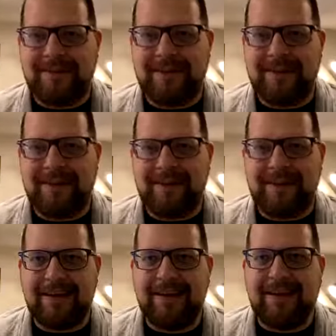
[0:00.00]
Like
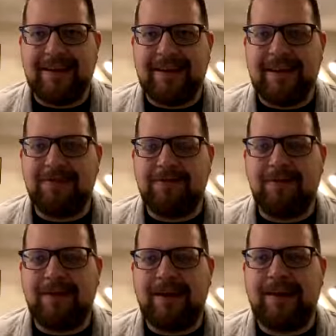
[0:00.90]
he was
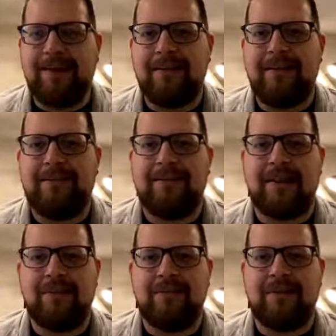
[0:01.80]
aware that his
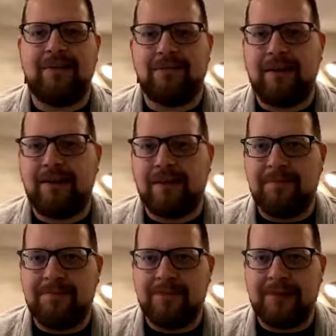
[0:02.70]
time was getting ready to come
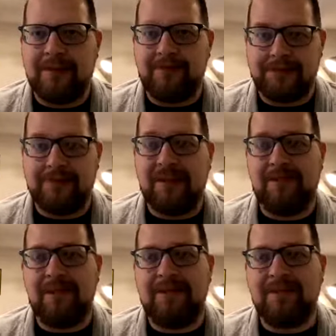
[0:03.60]
to an end, which is kind of
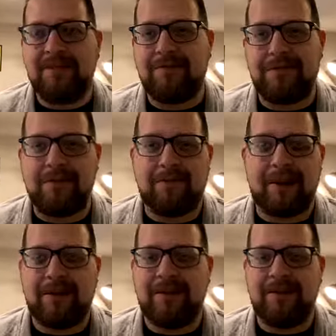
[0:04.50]
amazing if you think
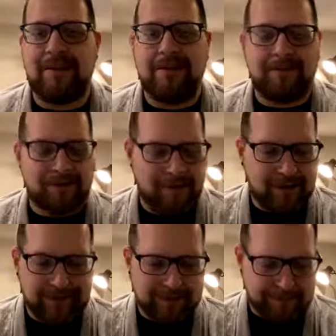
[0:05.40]
about it in a lot of different
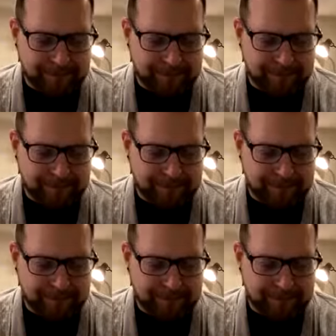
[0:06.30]
ways.